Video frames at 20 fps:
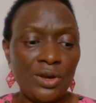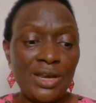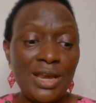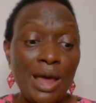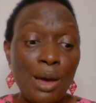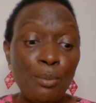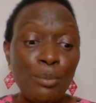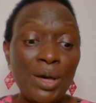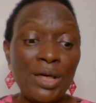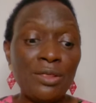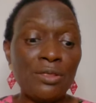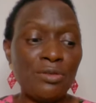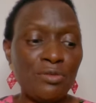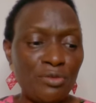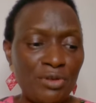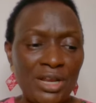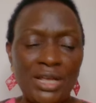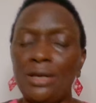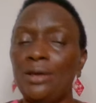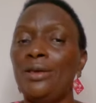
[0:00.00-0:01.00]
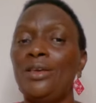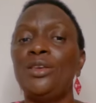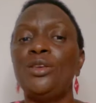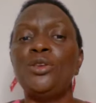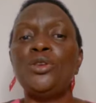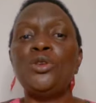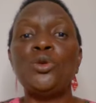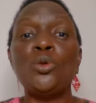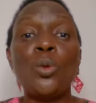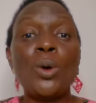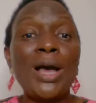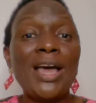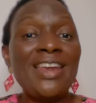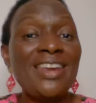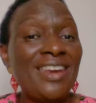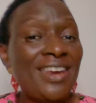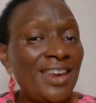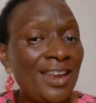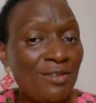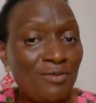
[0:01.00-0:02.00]
Number three, you
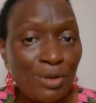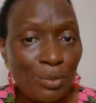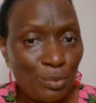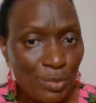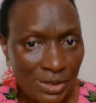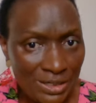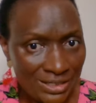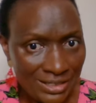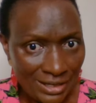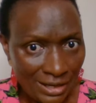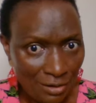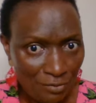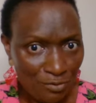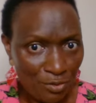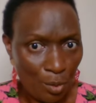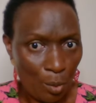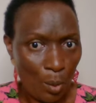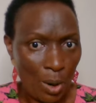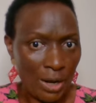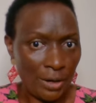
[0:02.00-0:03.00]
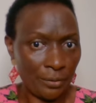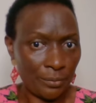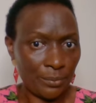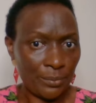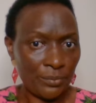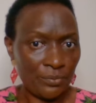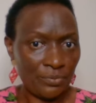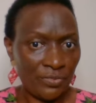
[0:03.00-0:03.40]
can never please everyone.